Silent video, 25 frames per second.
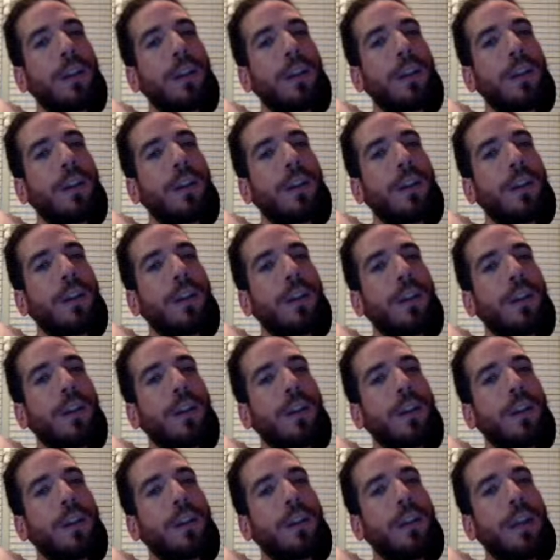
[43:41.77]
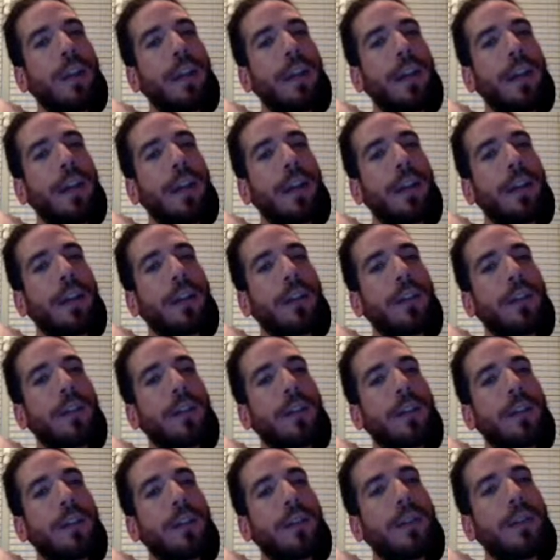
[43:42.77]

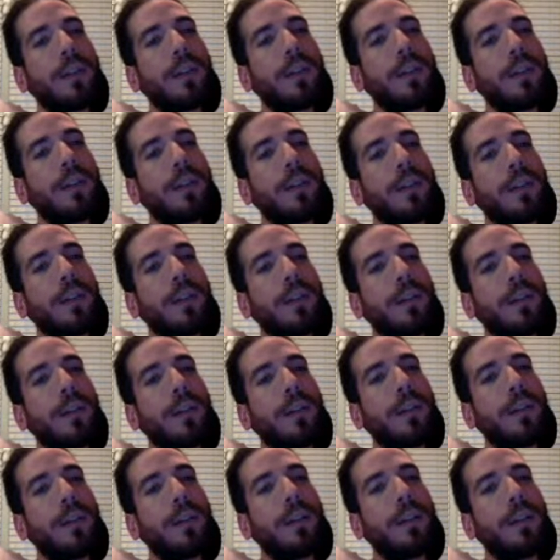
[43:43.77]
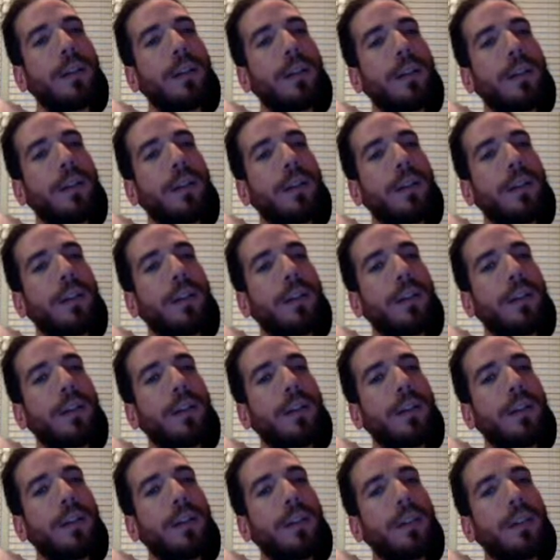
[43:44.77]

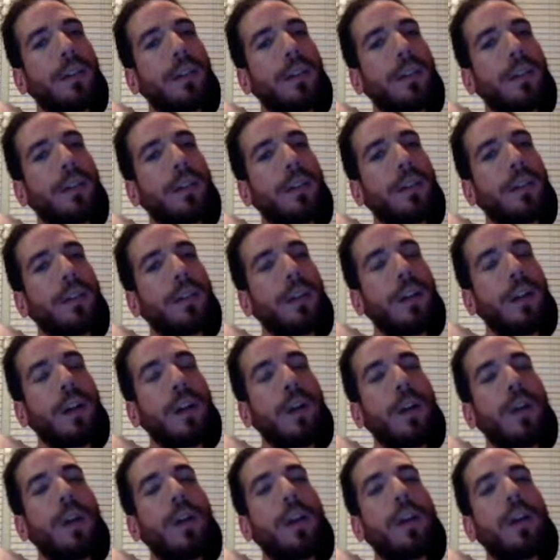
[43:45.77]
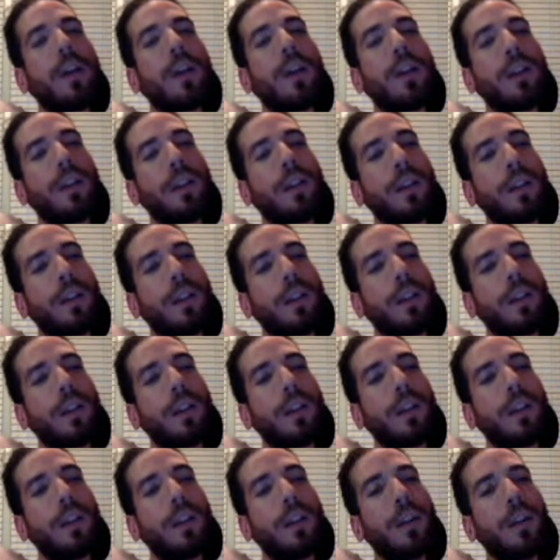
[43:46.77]

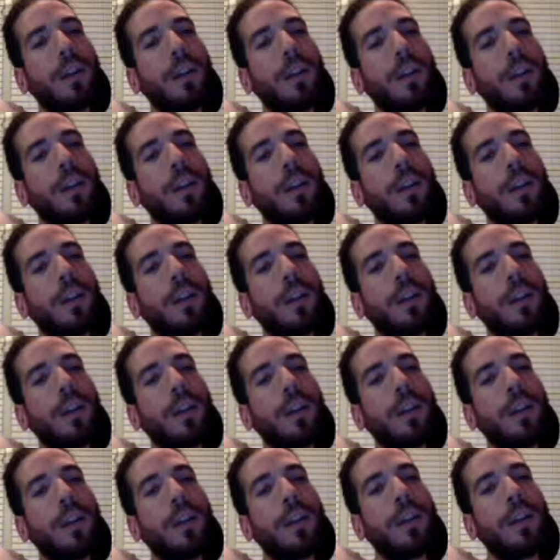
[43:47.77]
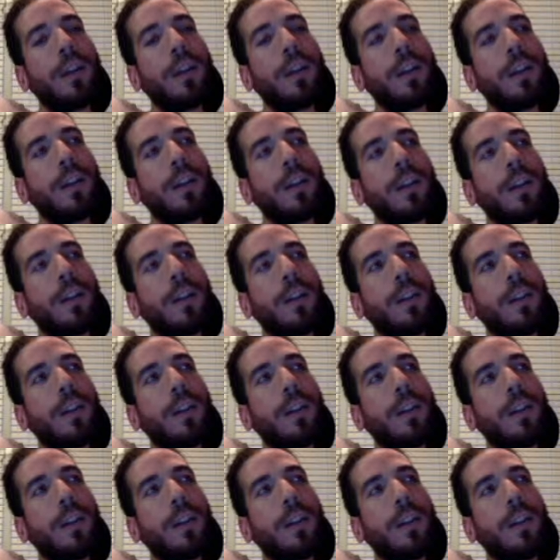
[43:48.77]
(not speaking)